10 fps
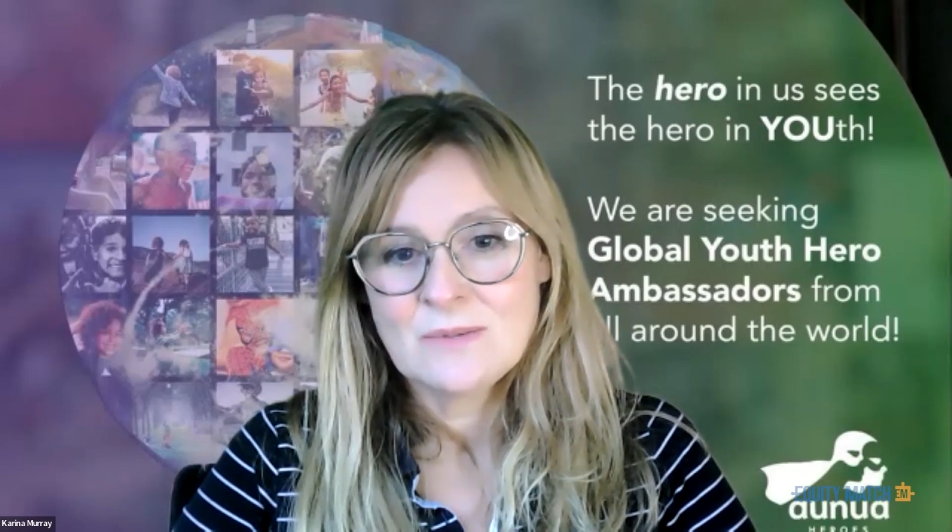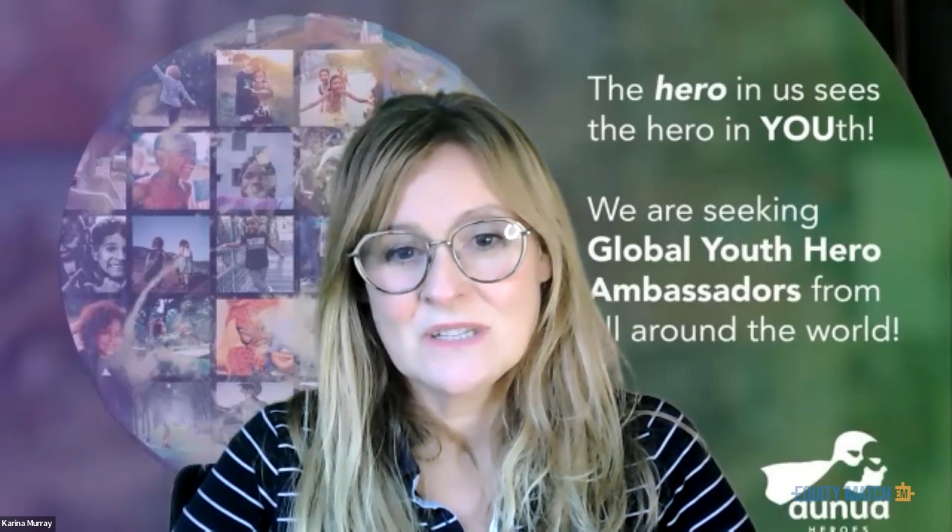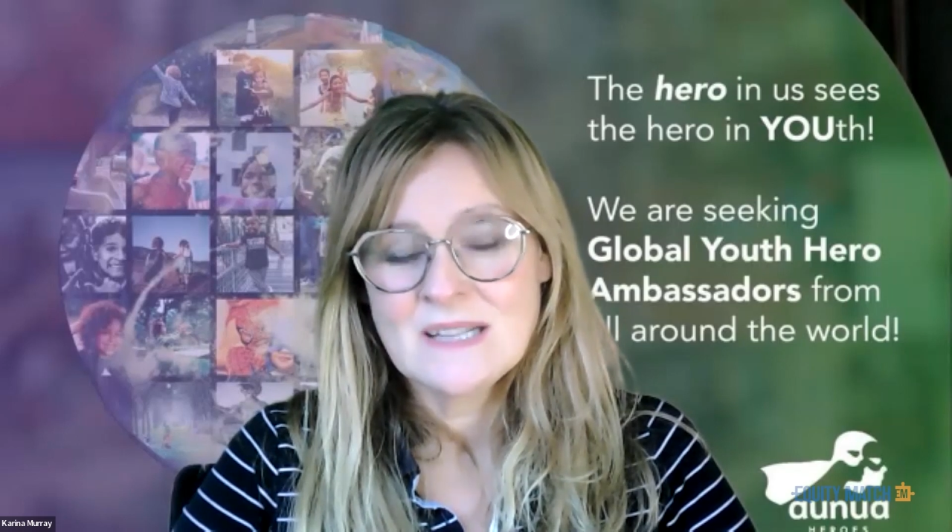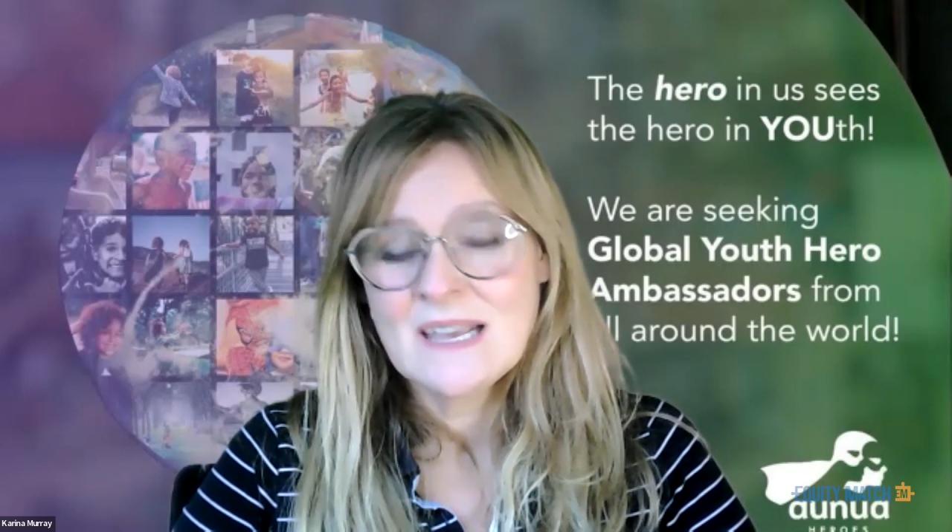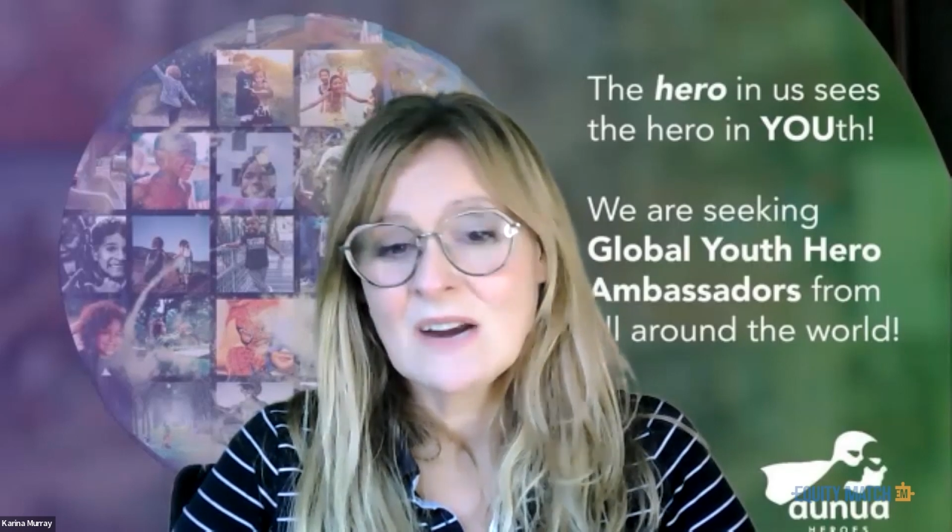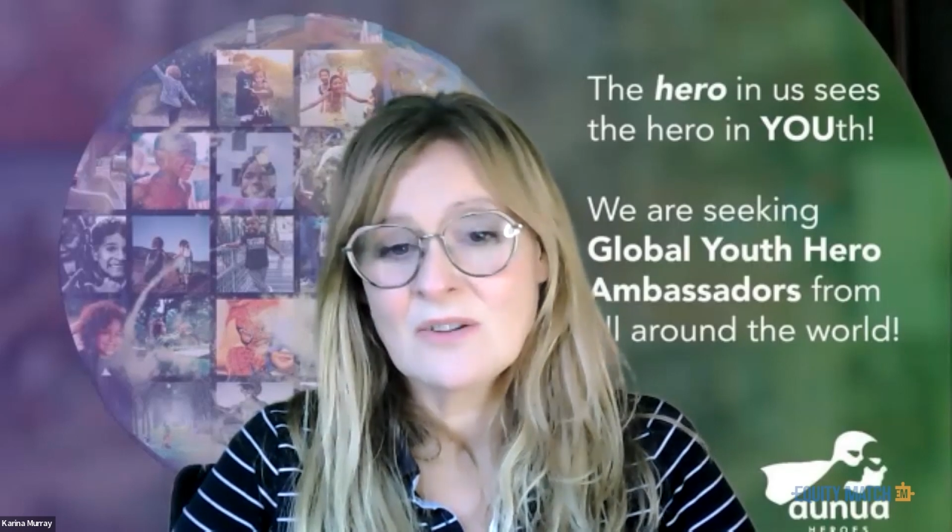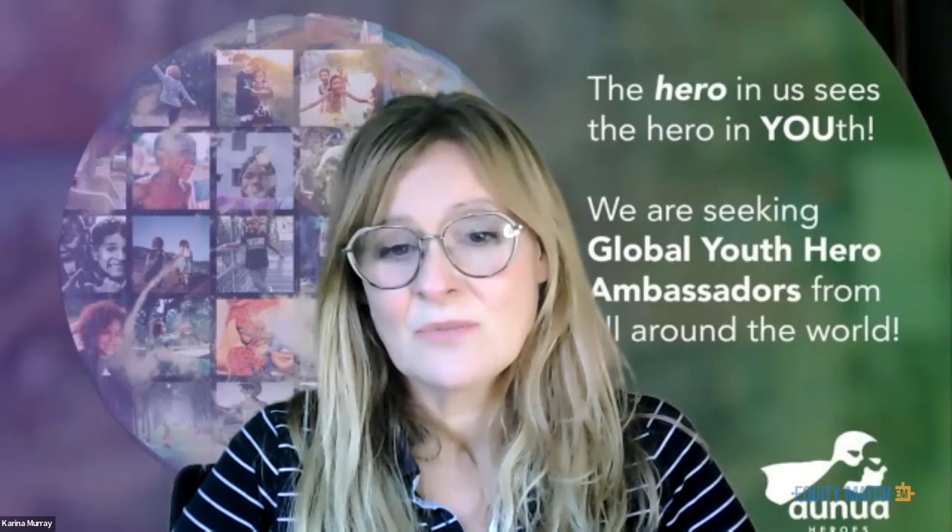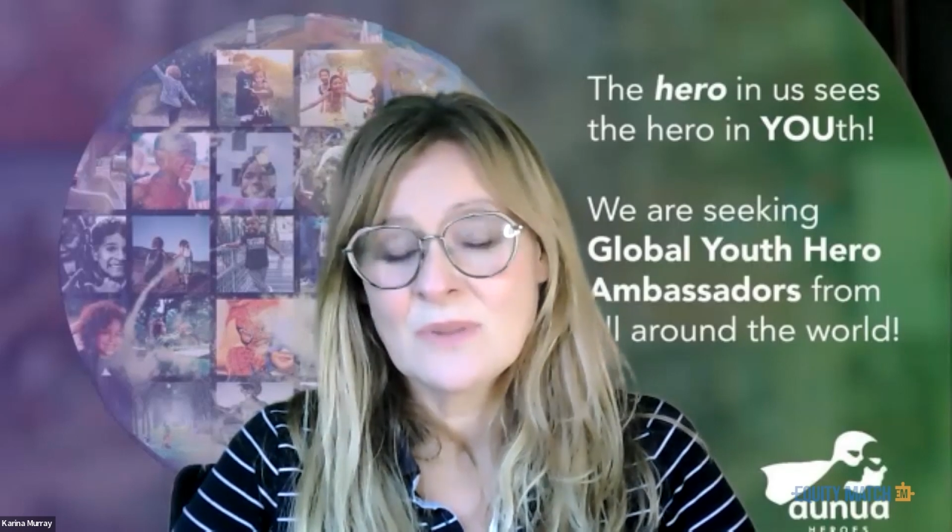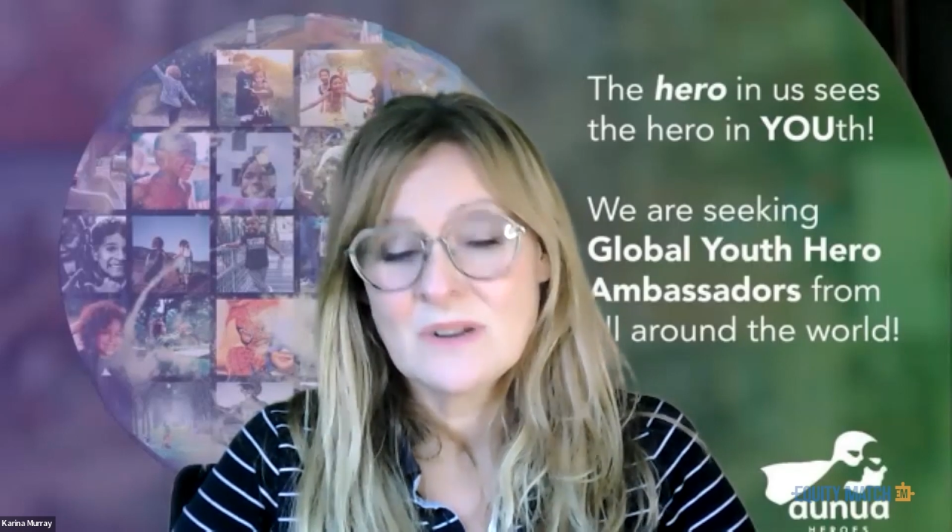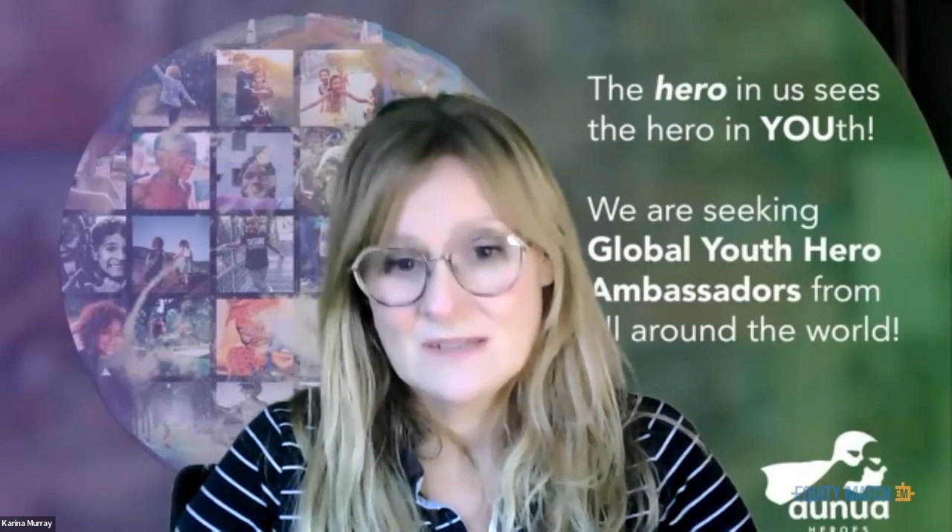which is the
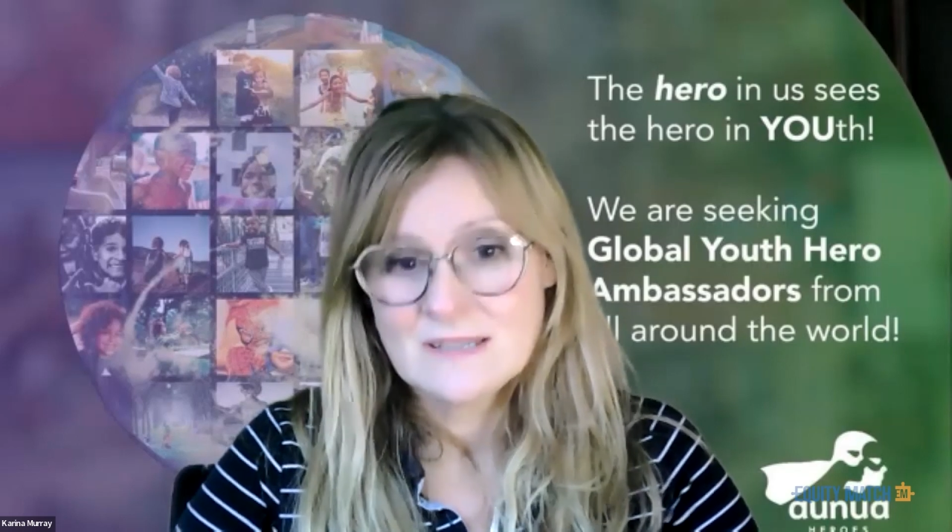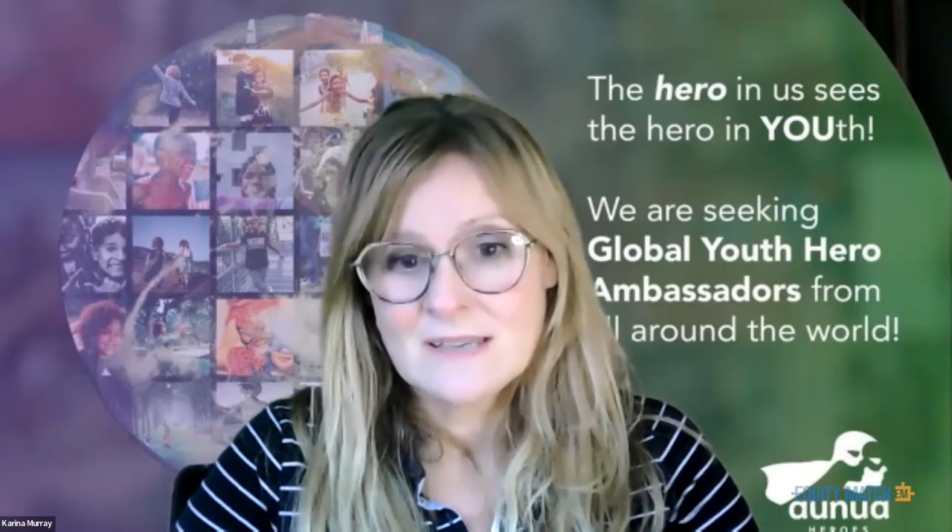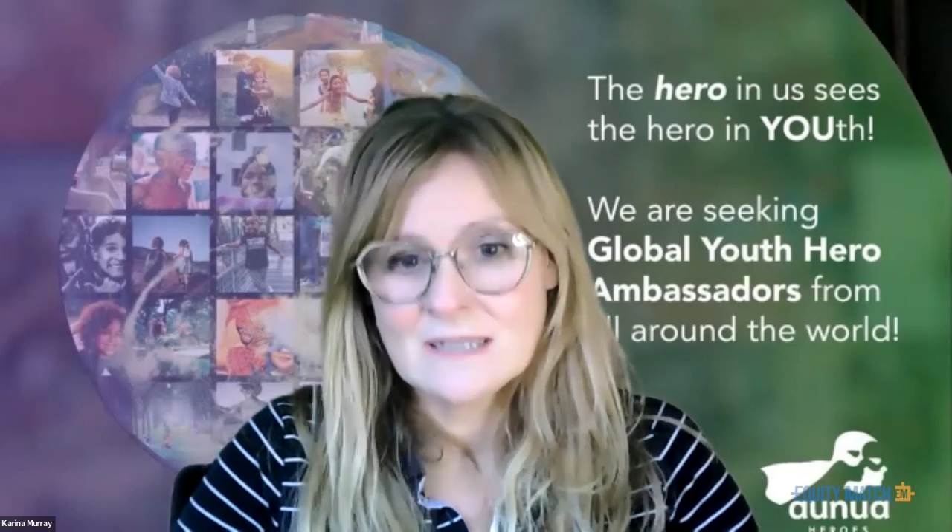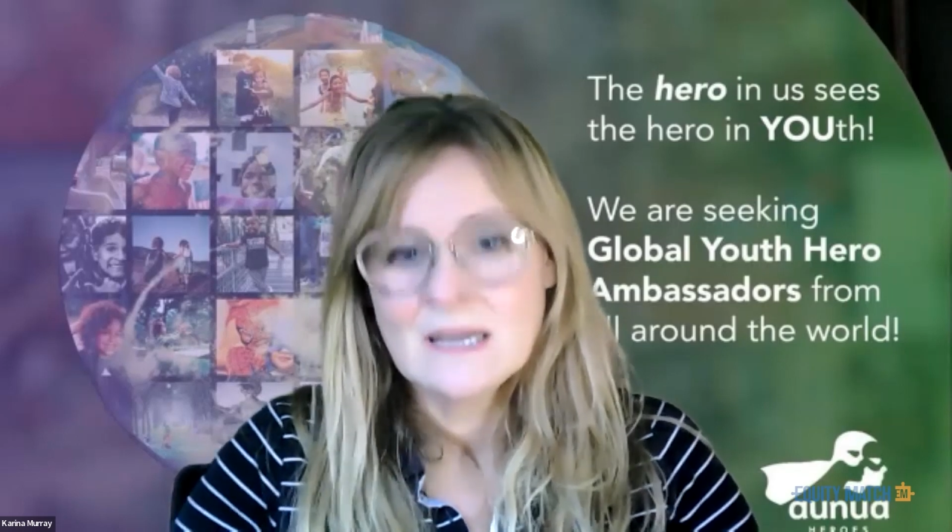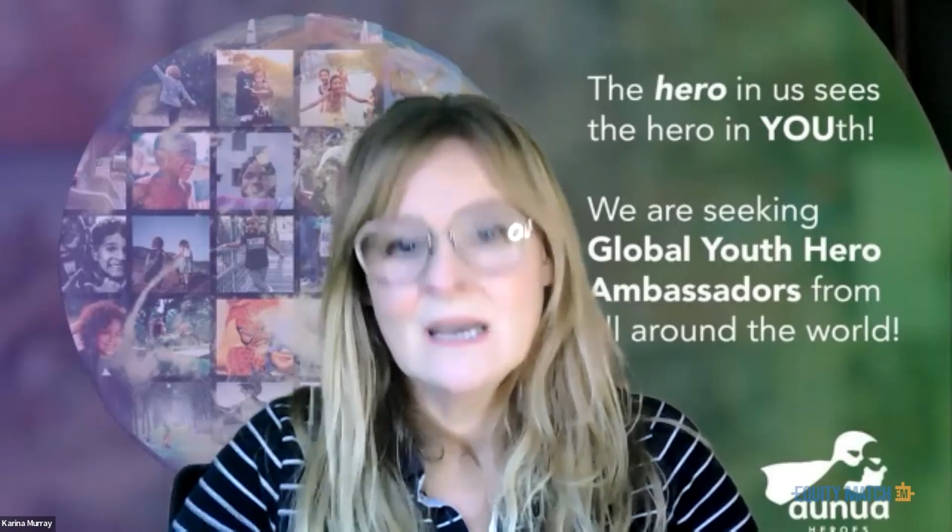acronym, as I said.